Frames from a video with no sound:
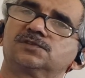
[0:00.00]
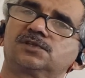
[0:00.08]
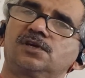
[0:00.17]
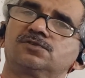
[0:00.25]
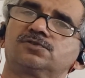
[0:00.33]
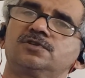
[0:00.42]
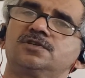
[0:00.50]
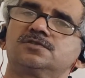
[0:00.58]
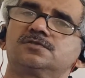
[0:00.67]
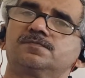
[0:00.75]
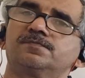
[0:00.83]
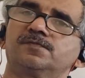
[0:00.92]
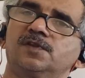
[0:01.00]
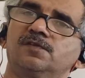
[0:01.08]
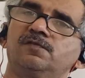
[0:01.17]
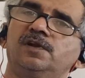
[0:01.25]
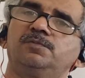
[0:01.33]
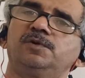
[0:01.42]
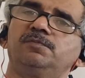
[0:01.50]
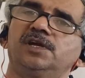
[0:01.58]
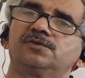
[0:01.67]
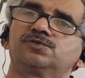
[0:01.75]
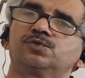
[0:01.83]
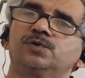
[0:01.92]
countries will be
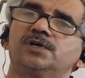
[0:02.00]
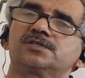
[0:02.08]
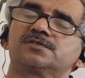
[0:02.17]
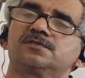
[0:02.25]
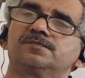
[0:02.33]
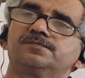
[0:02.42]
made towards